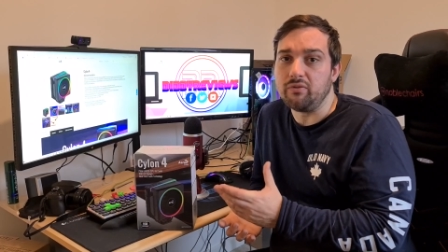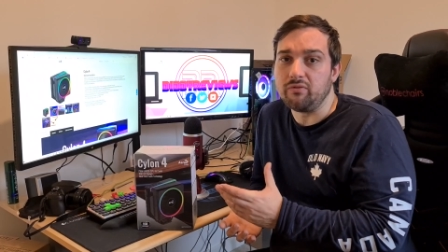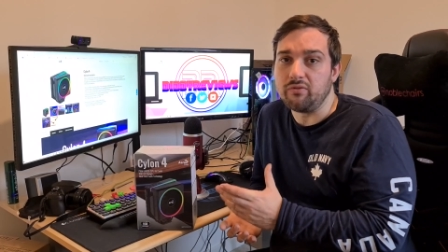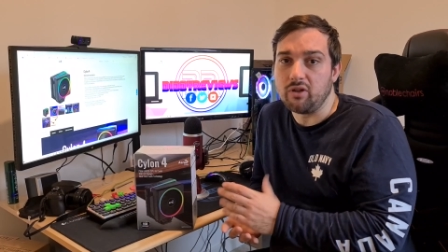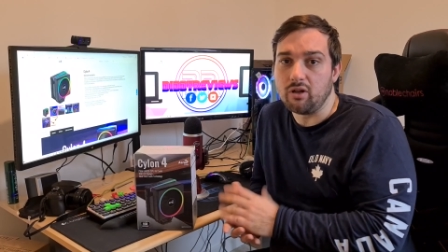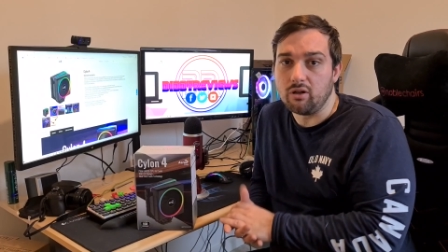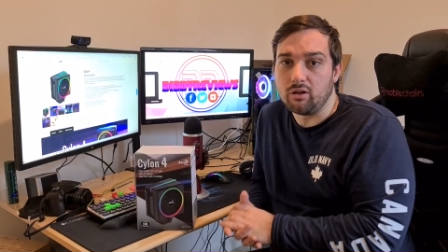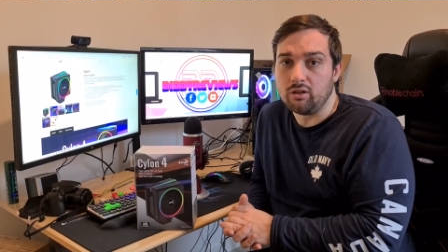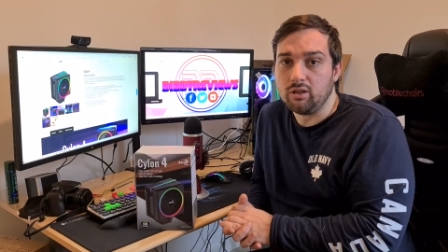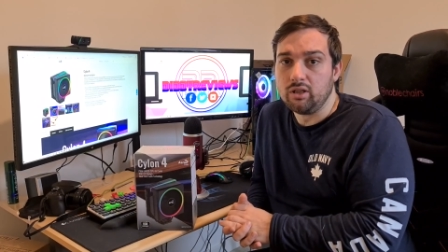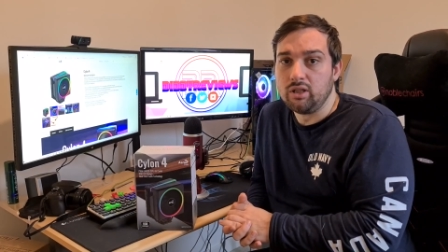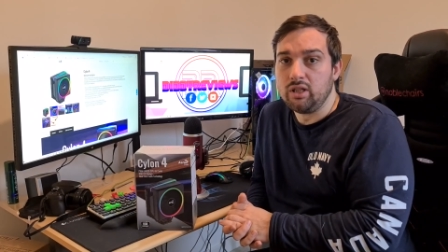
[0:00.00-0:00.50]
you've
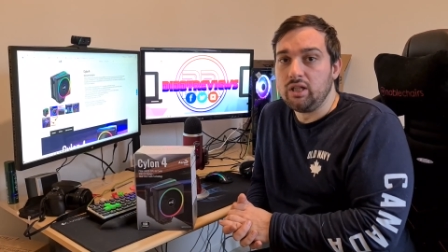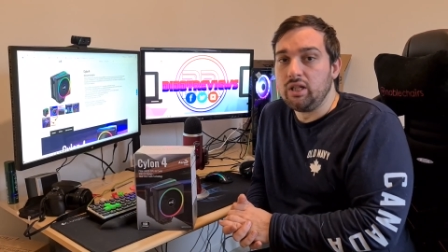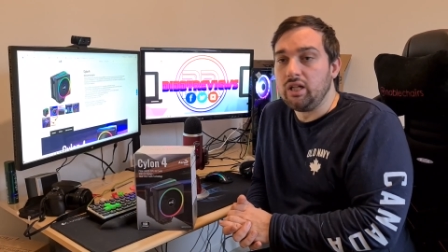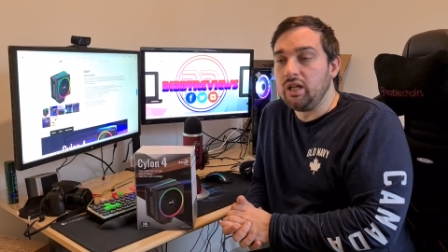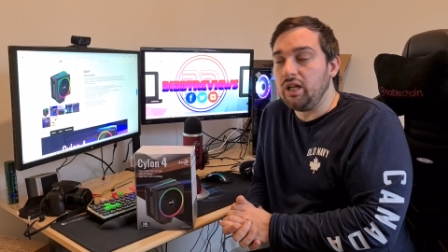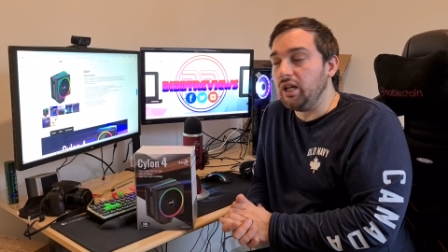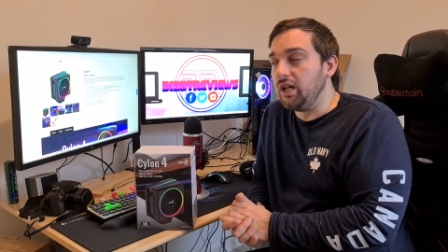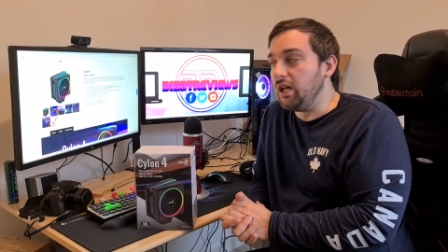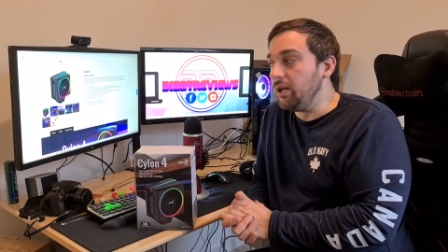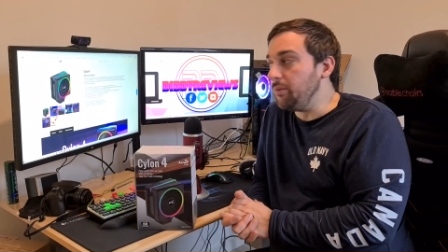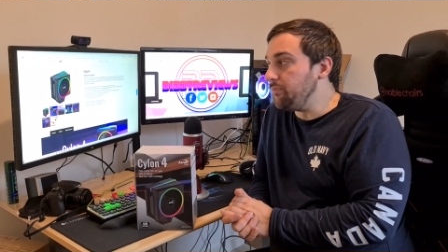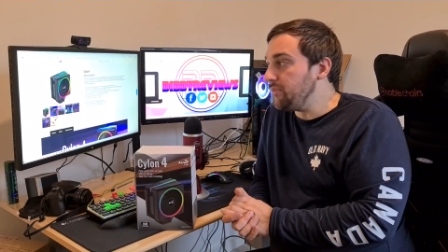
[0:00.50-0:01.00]
got,
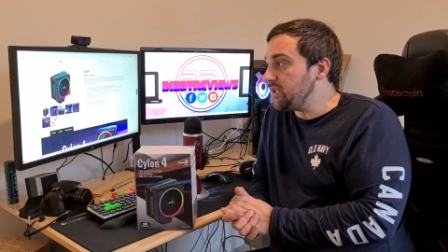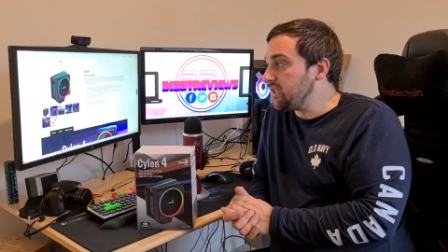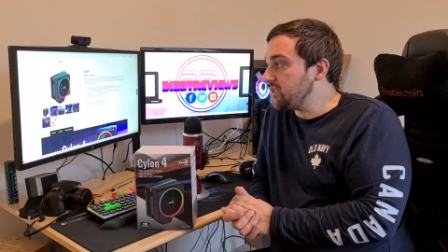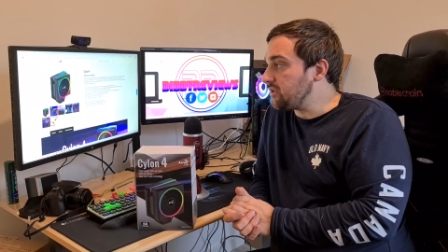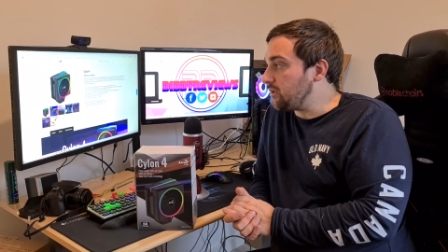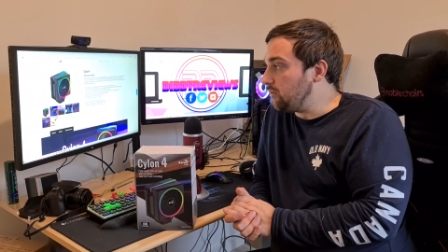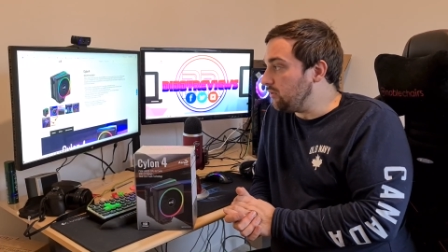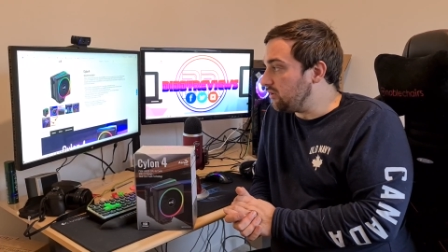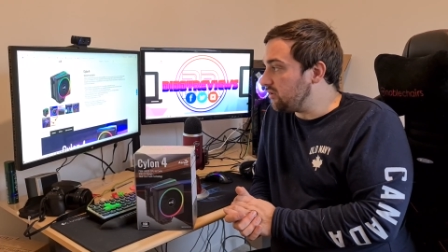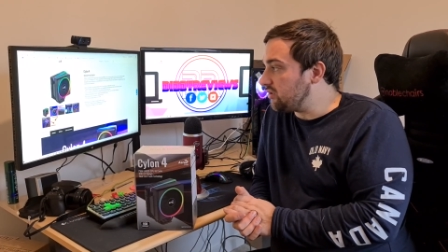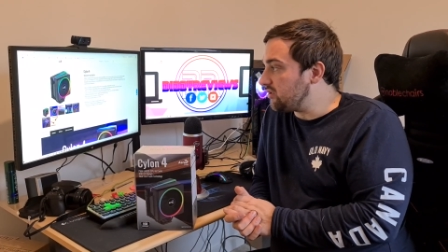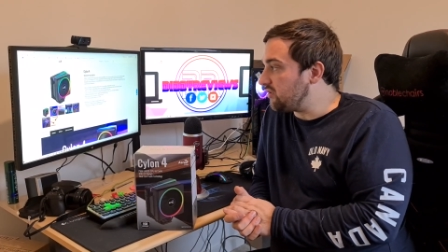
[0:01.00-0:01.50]
um, this
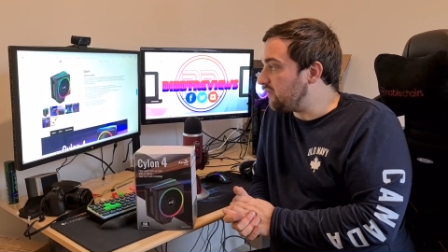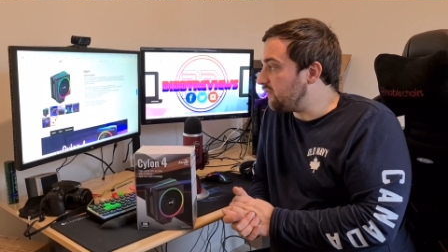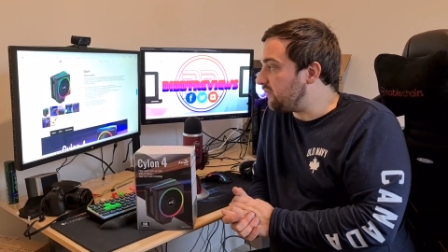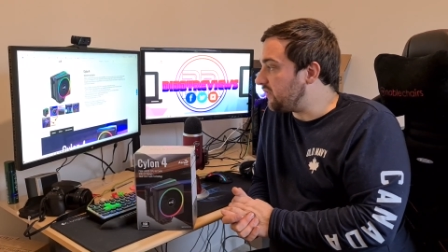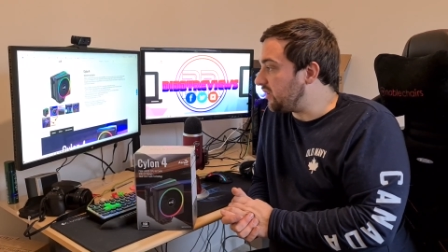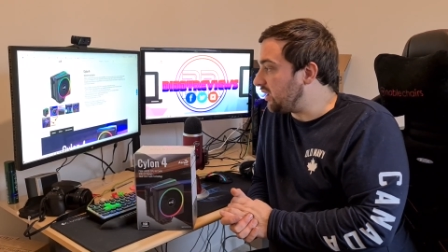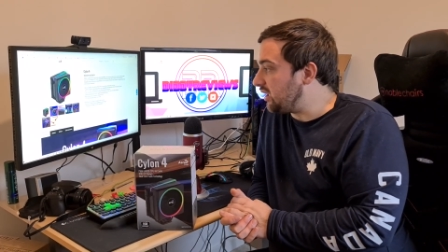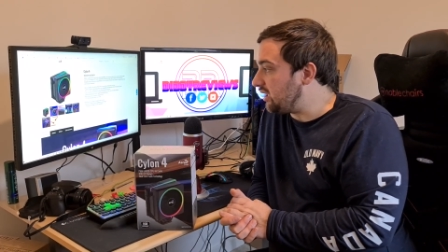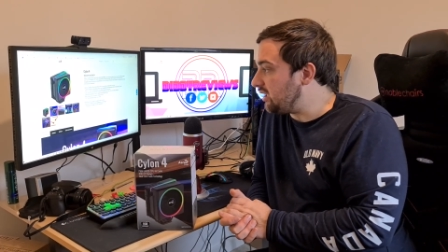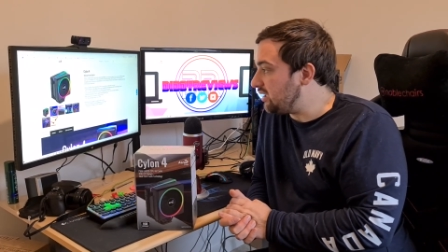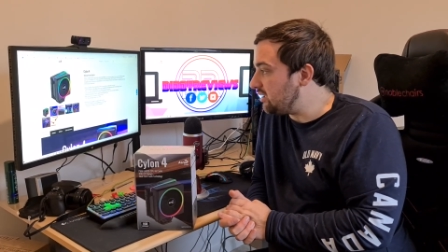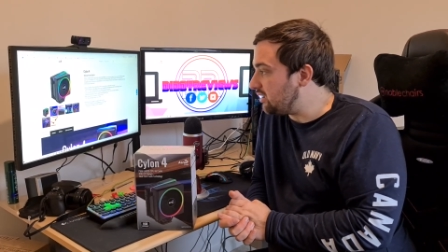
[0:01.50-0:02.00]
cooler should
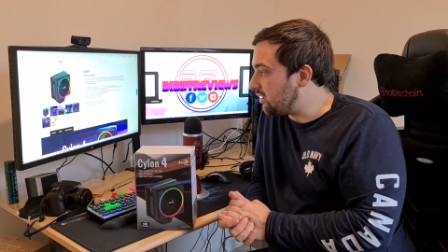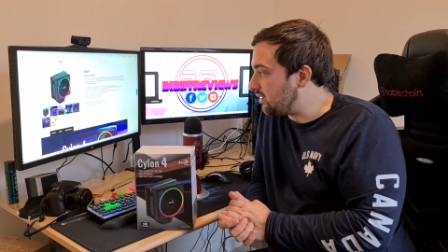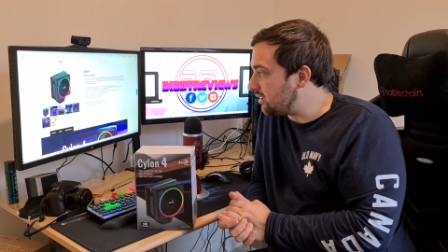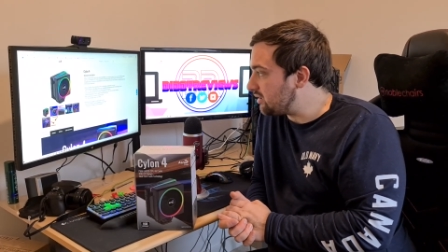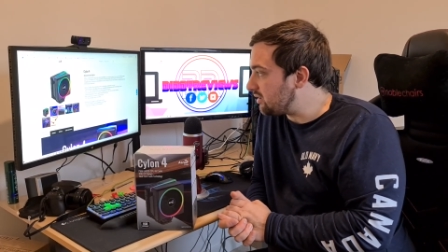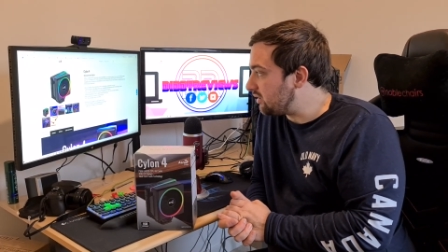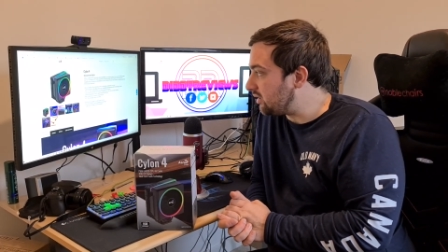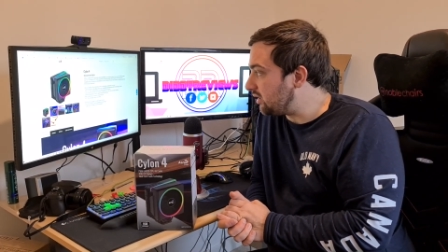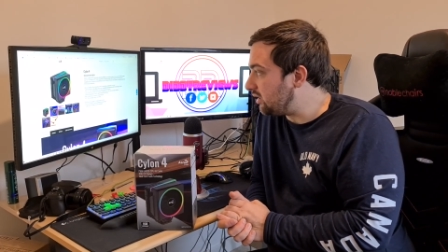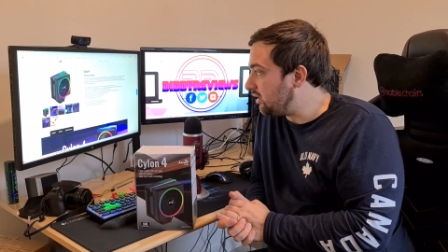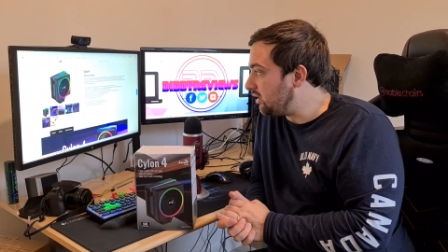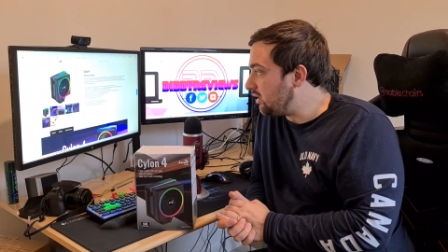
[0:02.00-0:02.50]
fit in
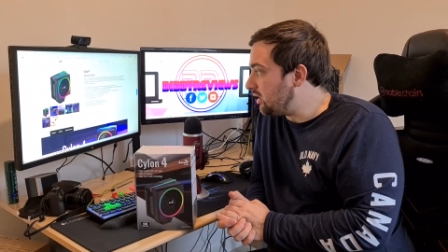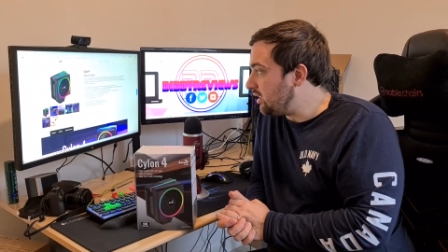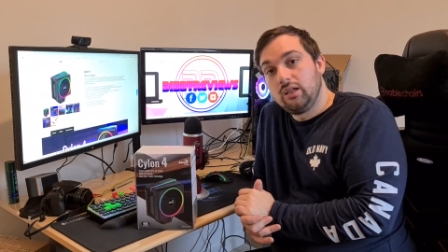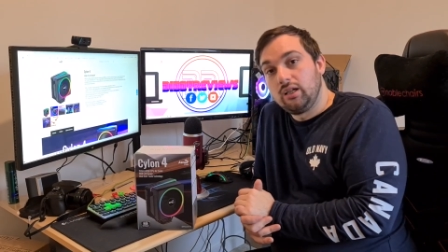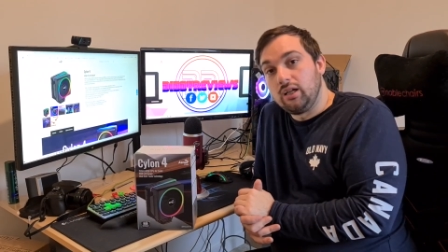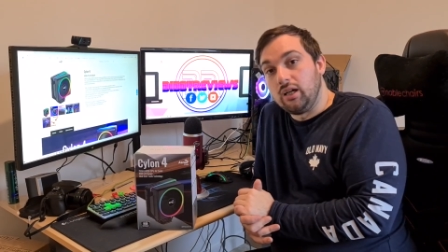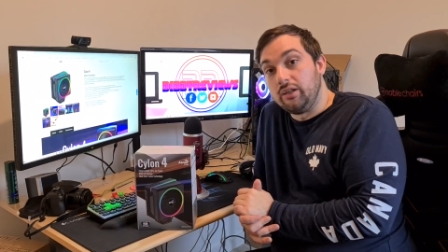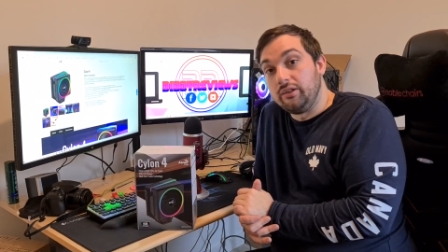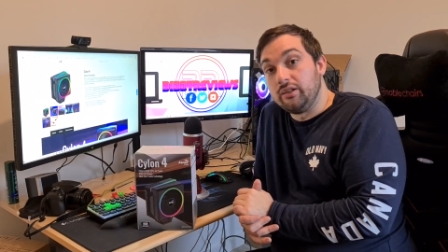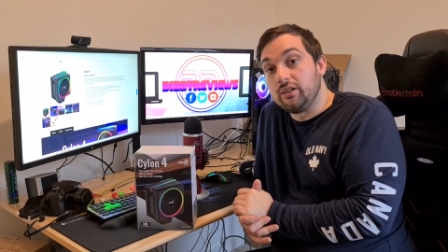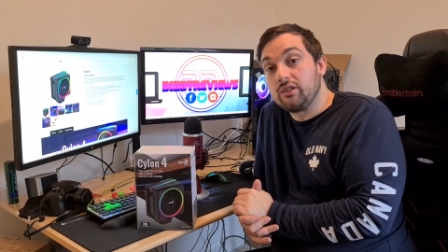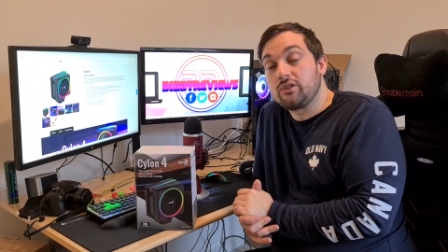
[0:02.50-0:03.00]
nicely.
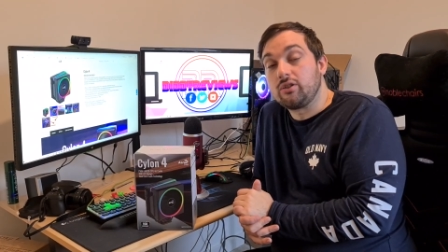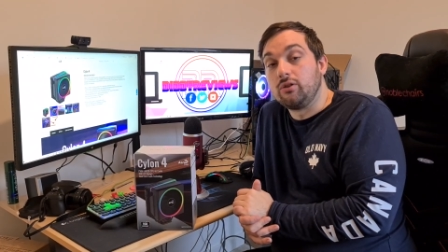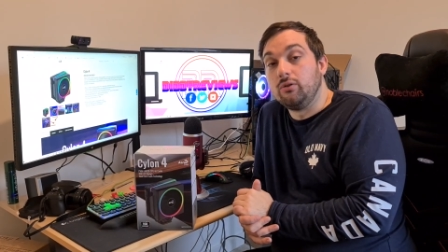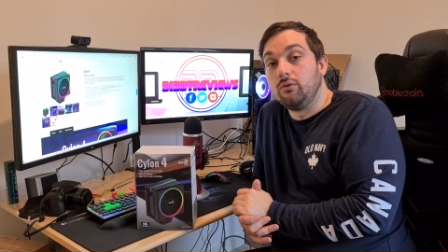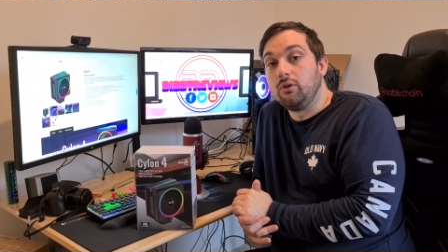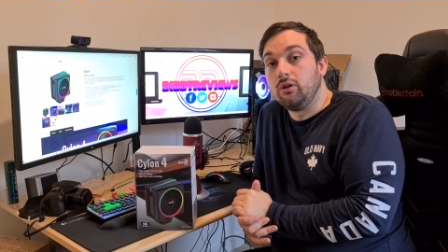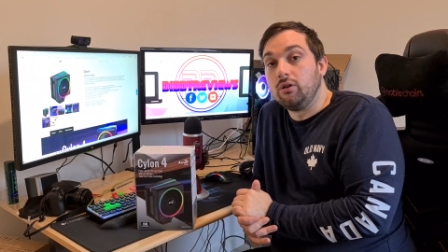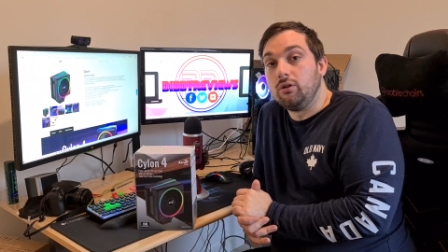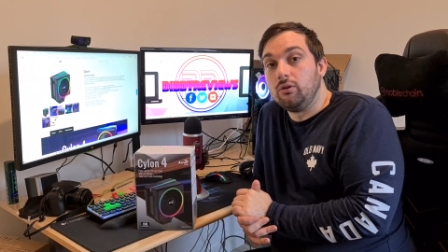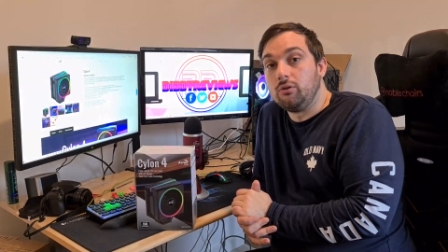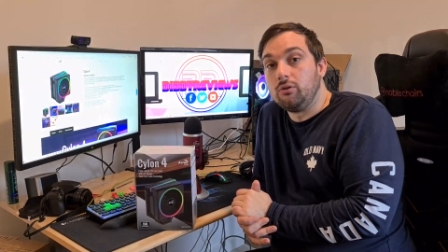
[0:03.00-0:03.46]
And this cooler